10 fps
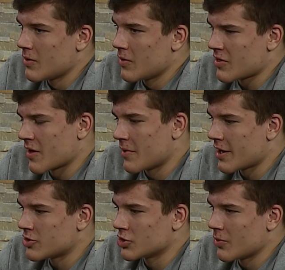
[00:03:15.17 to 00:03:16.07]
somebody
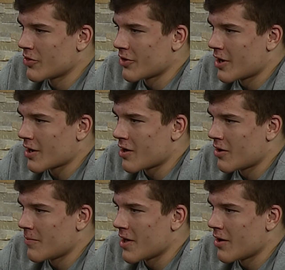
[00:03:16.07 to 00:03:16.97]
I drill with a lot,
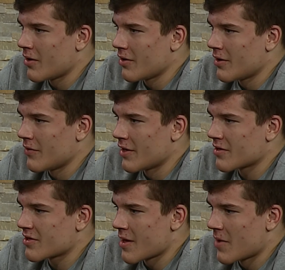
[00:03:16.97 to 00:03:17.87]
Colin Mel, in the
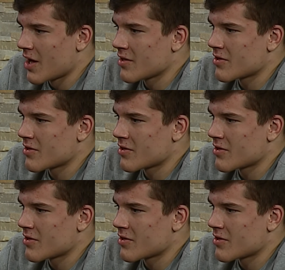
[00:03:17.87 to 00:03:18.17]
semis.